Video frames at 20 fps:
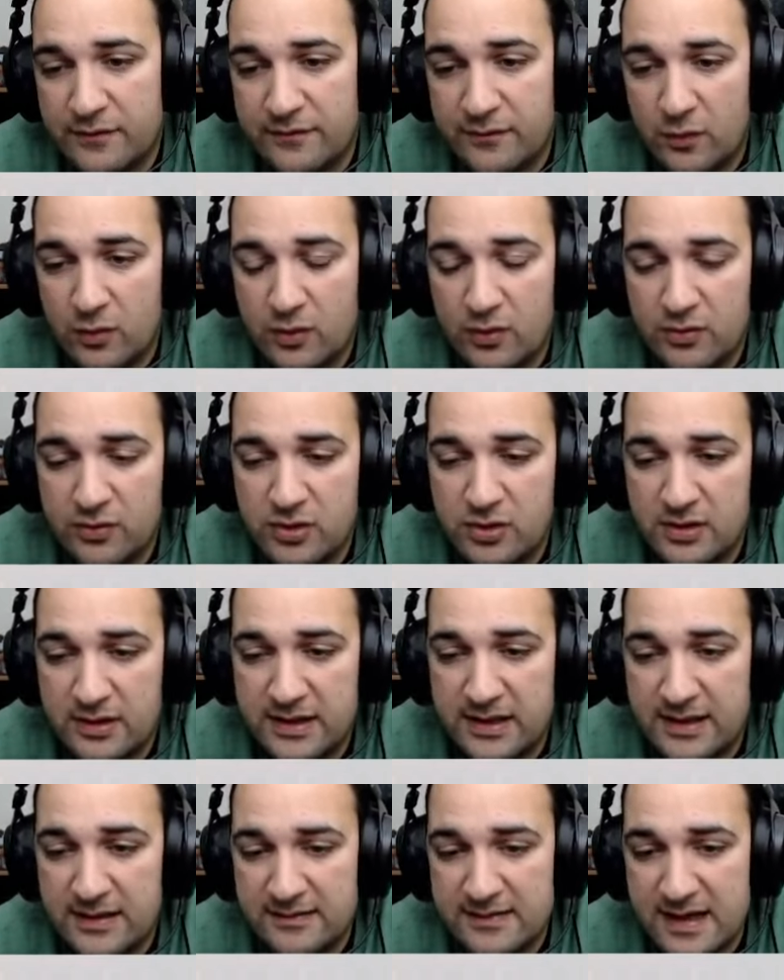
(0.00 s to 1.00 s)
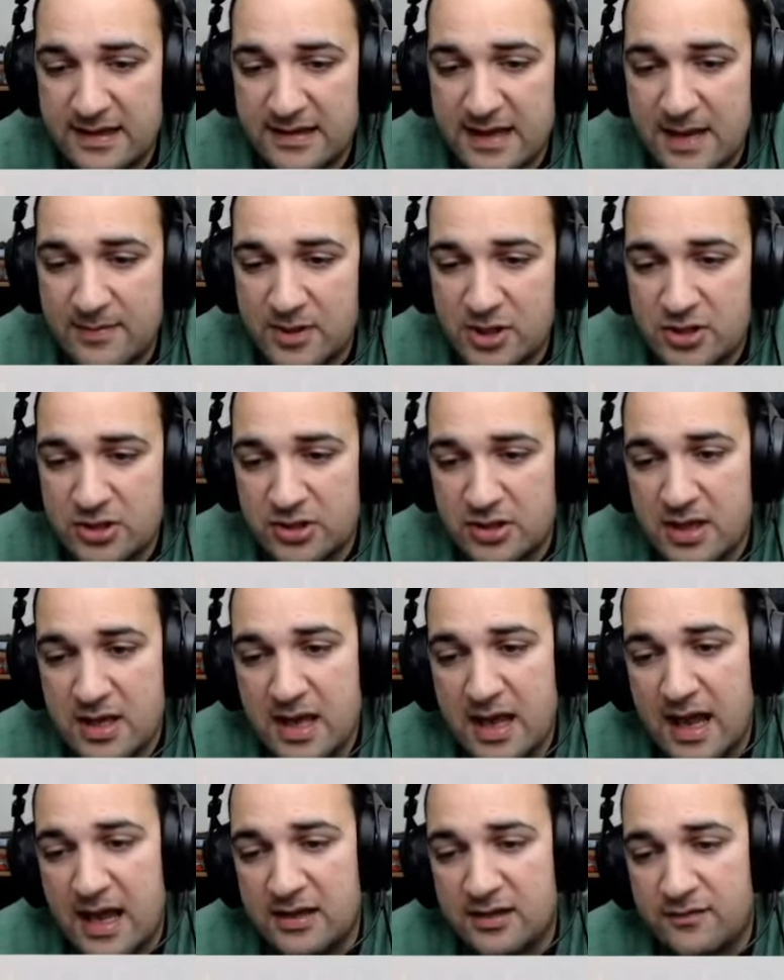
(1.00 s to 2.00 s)
or 4, you're looking at 10 damage.
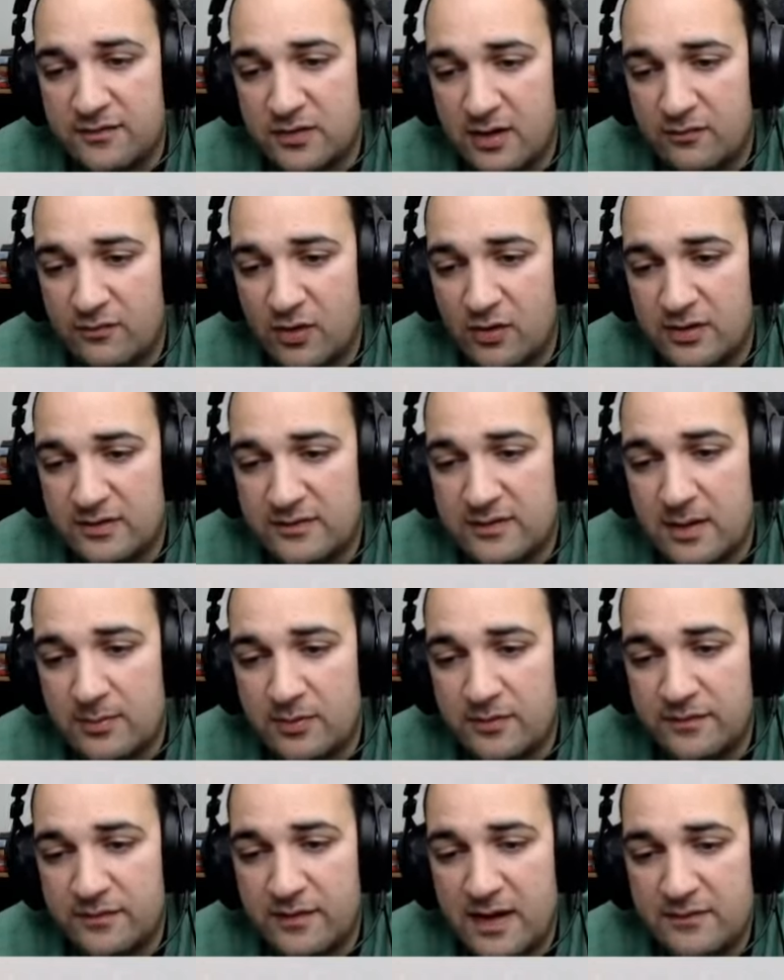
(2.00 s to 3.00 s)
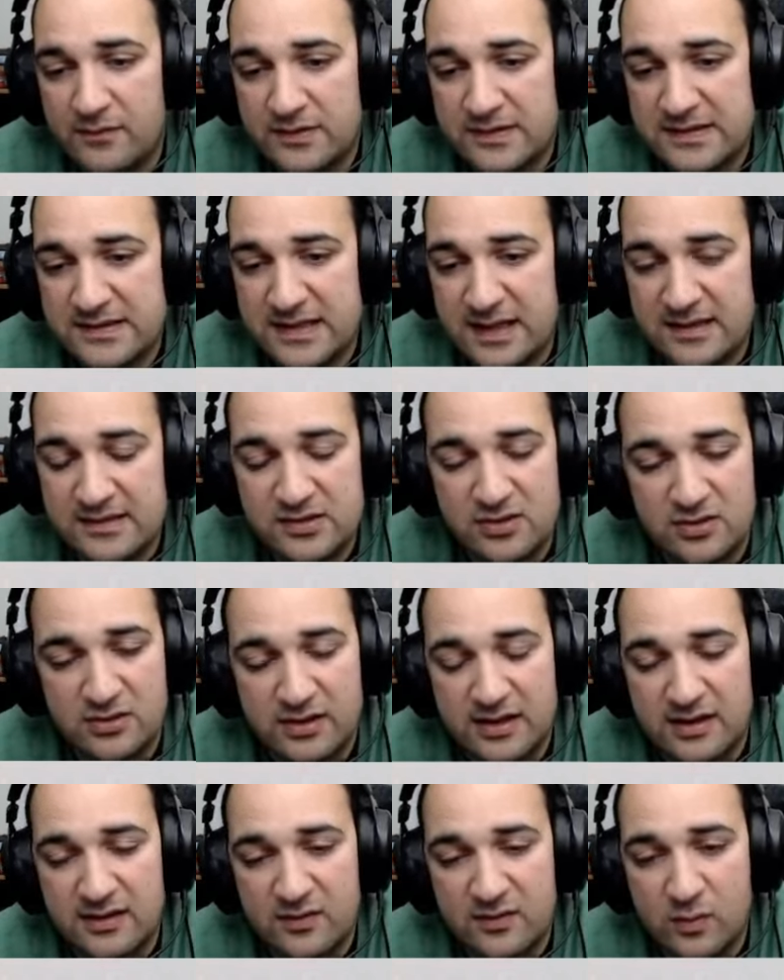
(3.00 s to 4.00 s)
And if you roll a double 5 or 6, you're
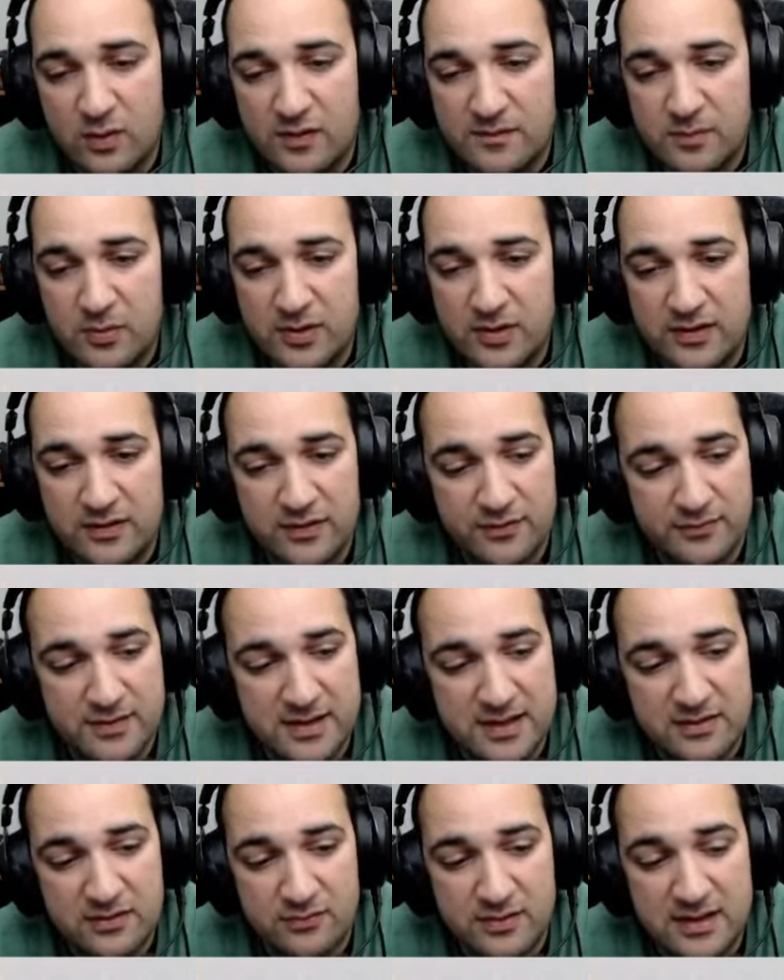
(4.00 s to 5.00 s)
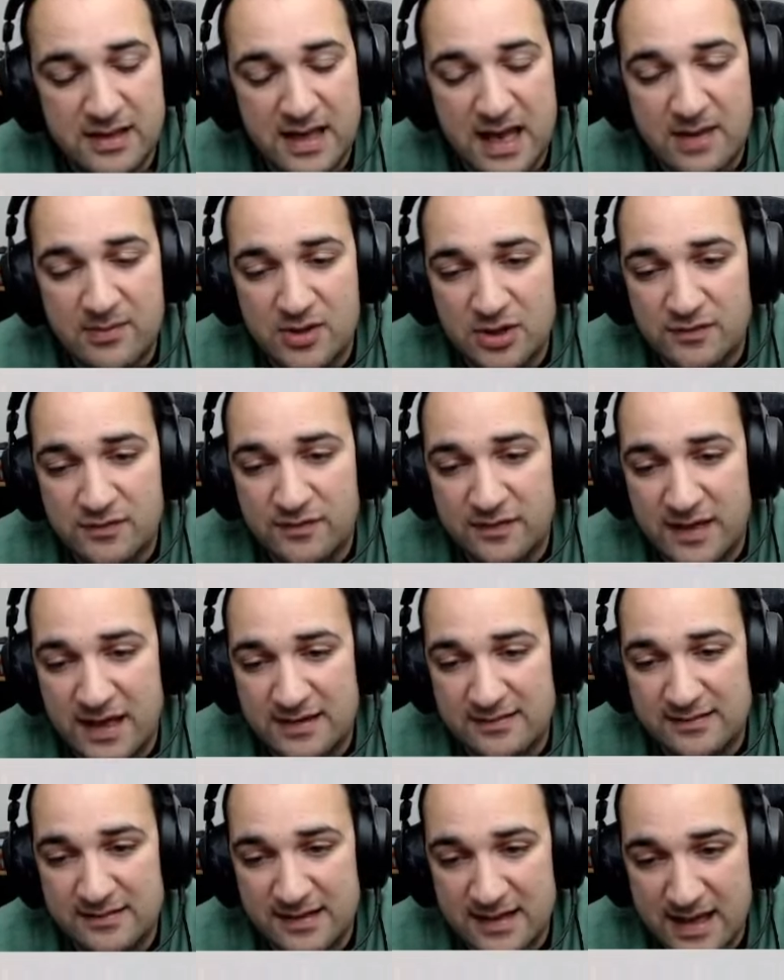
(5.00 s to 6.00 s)
looking at 12.33 damage for
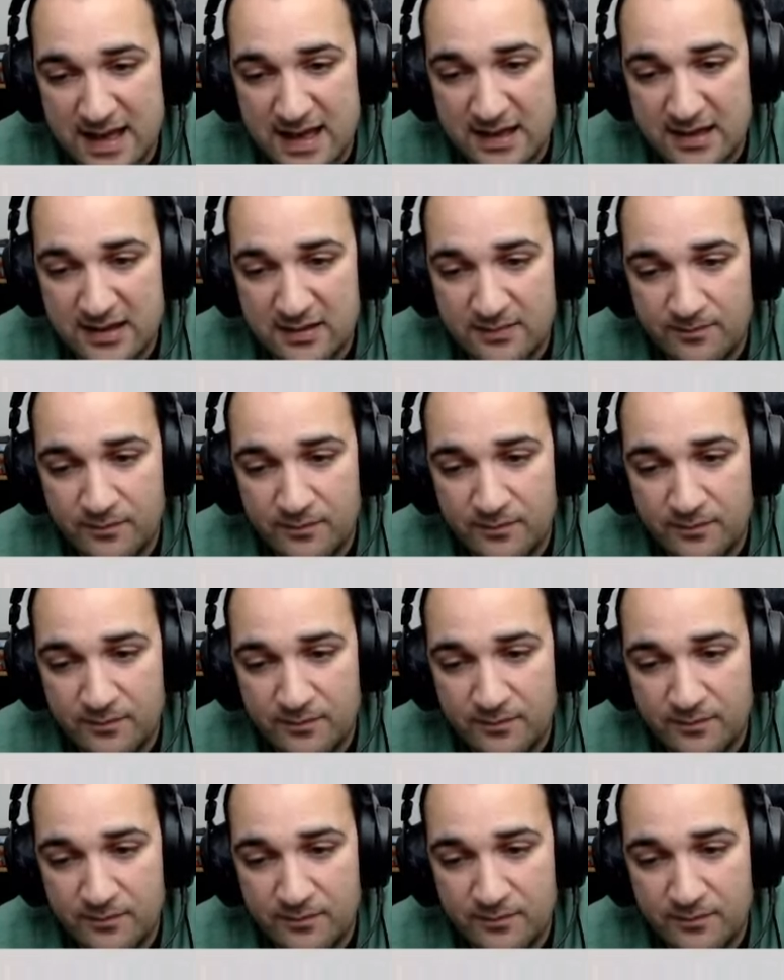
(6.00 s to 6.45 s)
that attack.